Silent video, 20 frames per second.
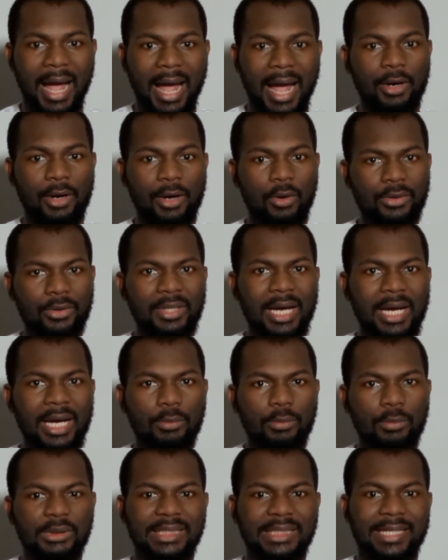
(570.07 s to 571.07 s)
and other
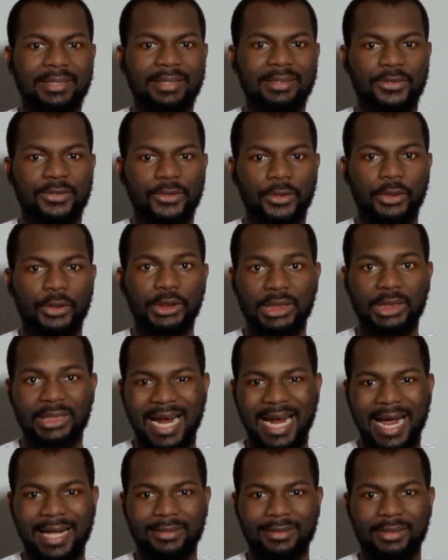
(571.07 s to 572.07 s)
object search
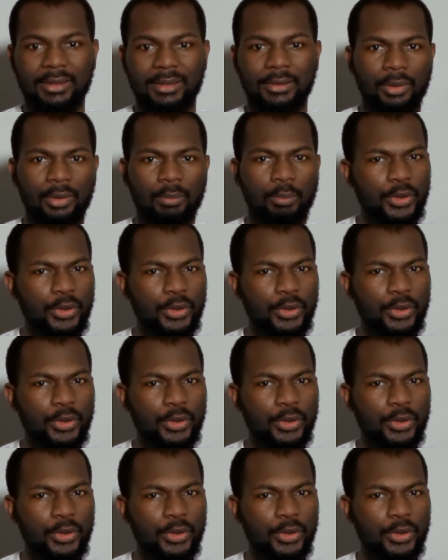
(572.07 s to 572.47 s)
tasks.